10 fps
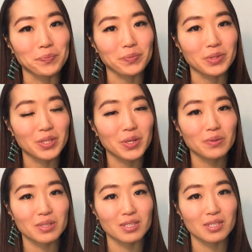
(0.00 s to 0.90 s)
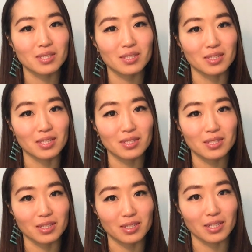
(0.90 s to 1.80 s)
notice
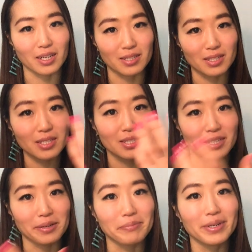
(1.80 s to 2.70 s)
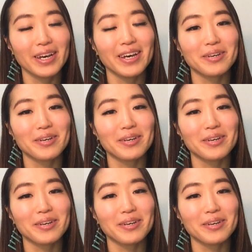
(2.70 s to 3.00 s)
this system,